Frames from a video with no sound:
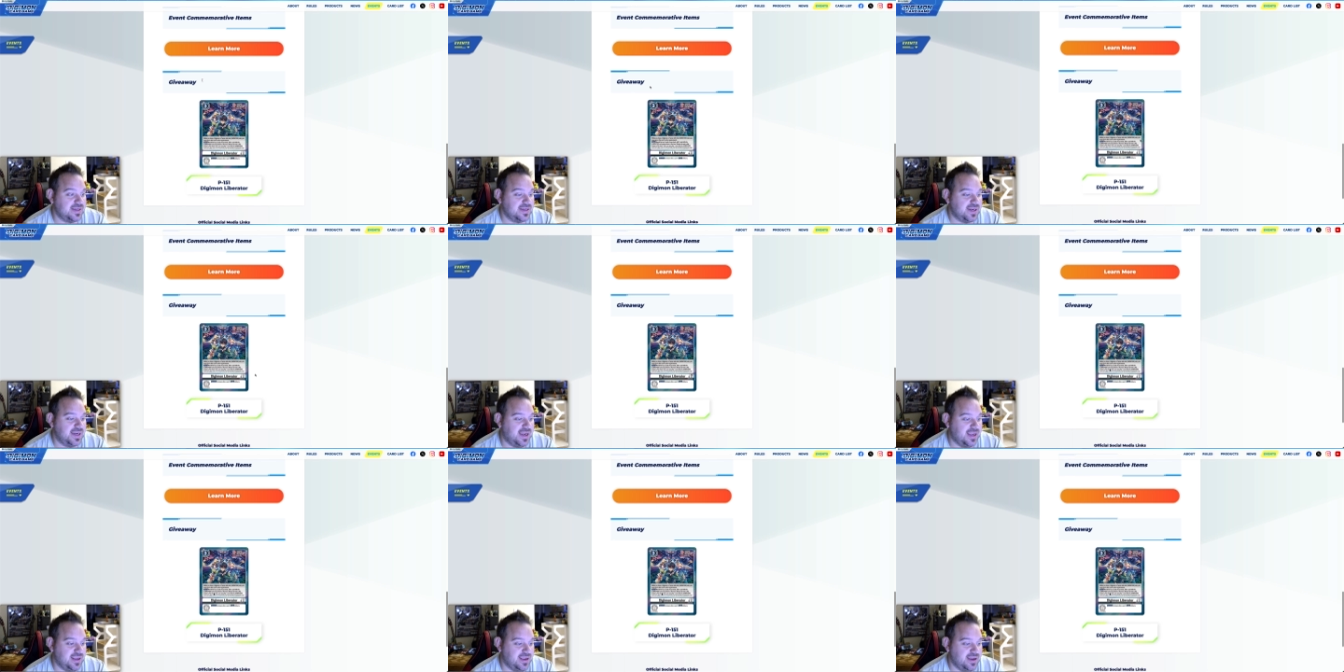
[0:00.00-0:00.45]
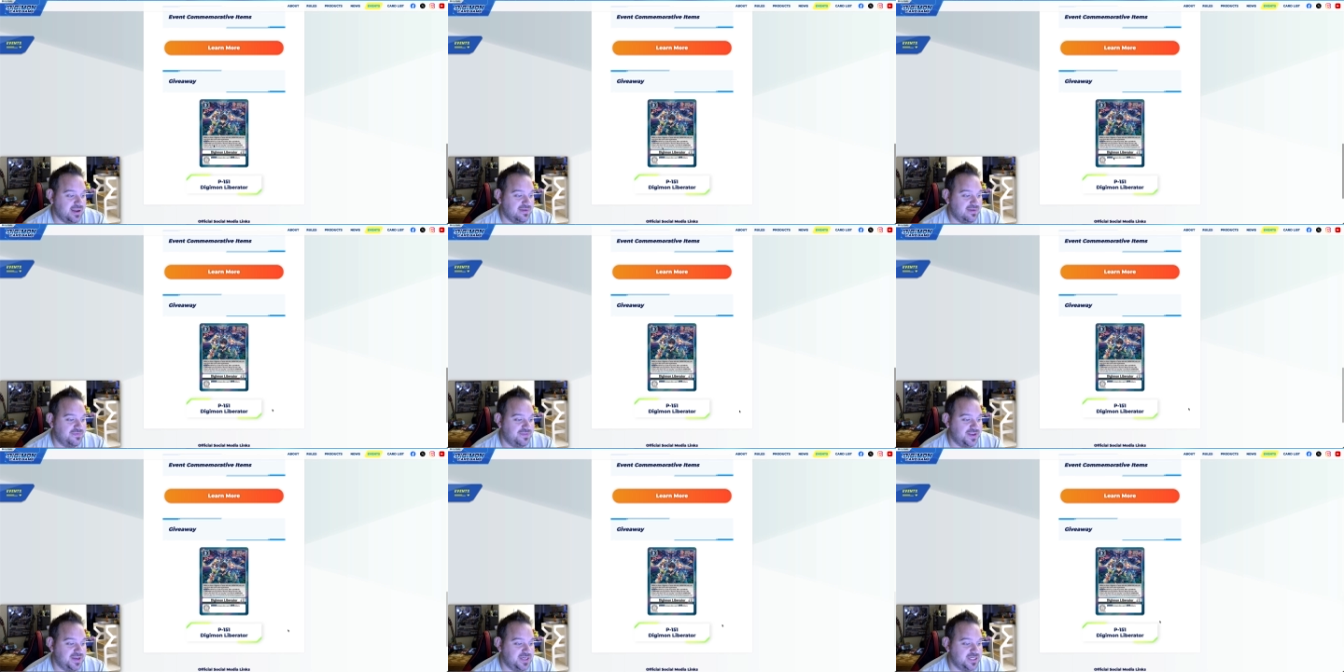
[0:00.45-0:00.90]
Uh, you'll
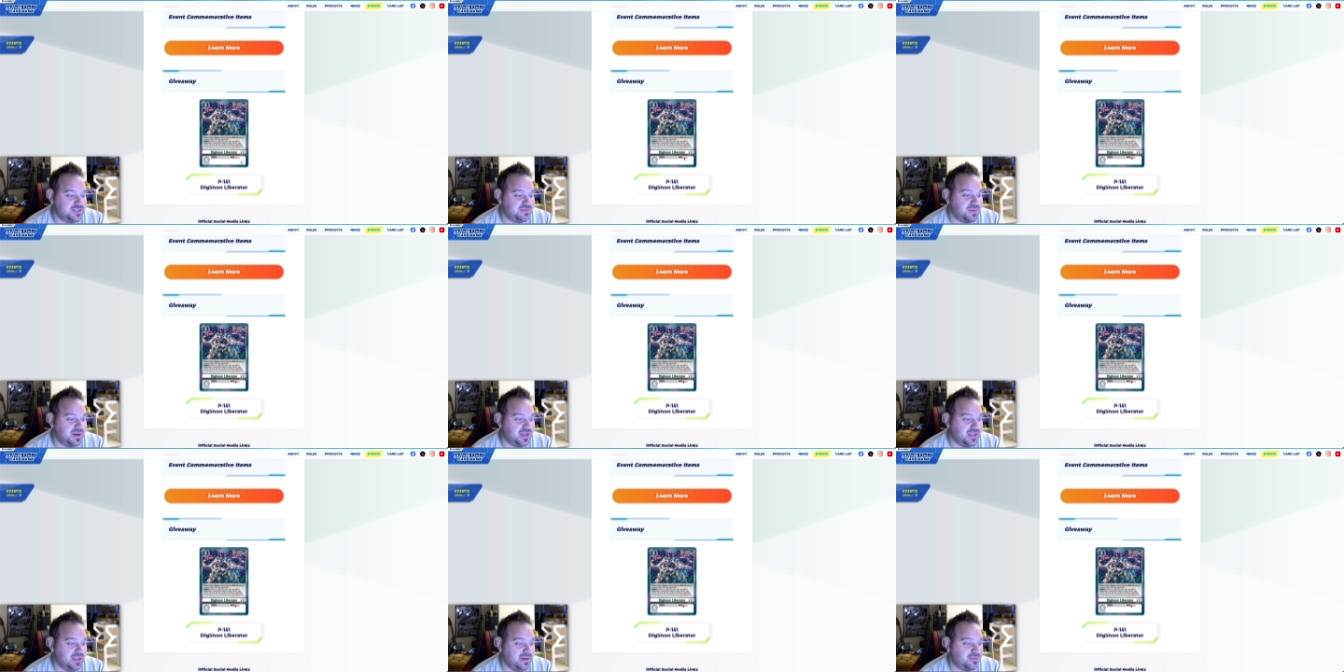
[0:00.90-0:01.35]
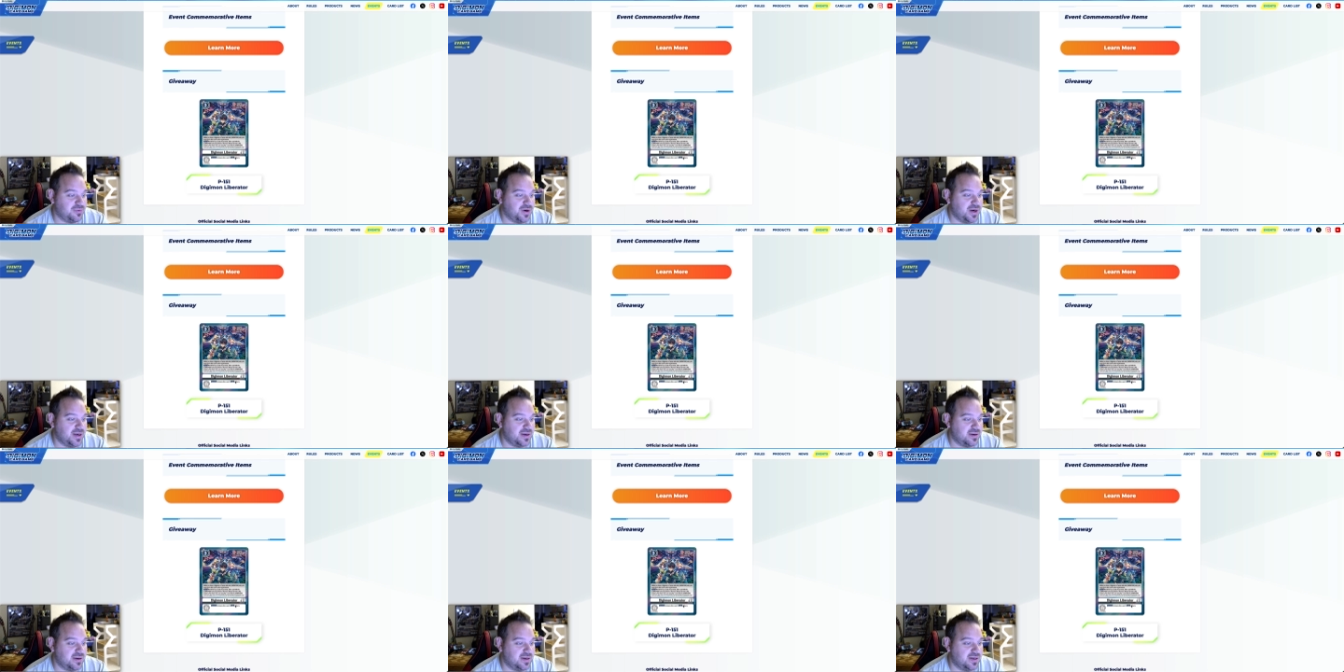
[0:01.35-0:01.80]
have the Digimon
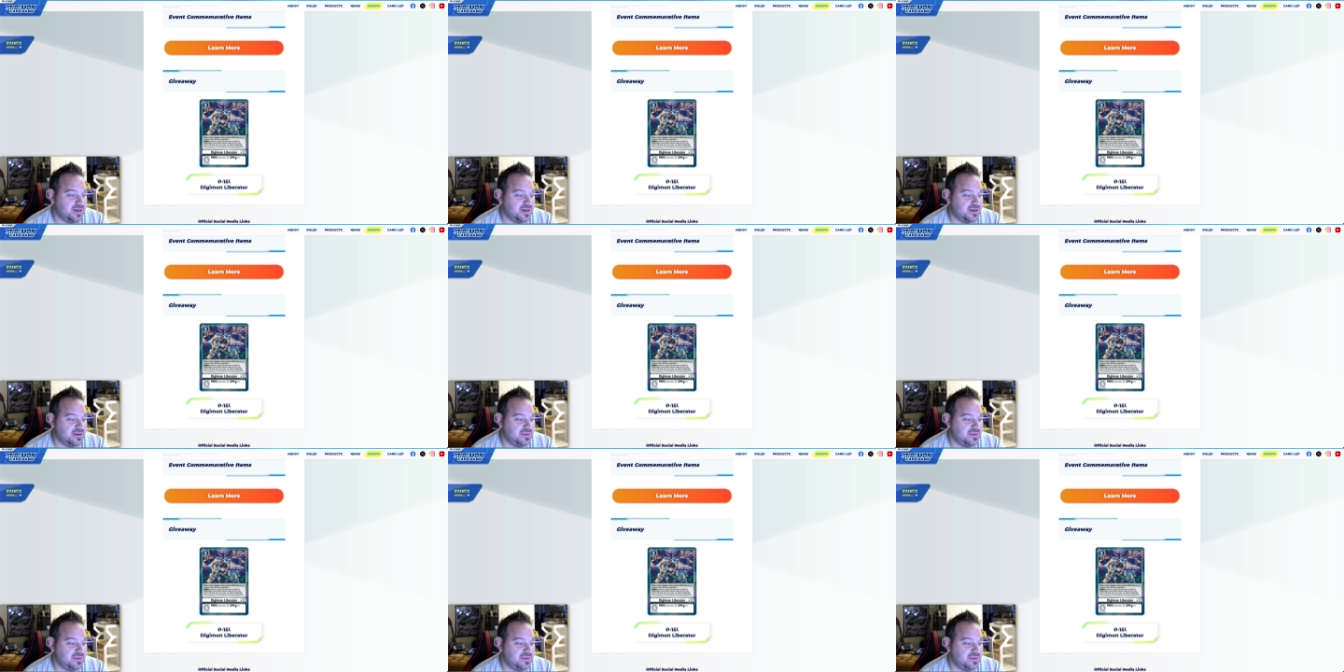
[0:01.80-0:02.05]
Liberator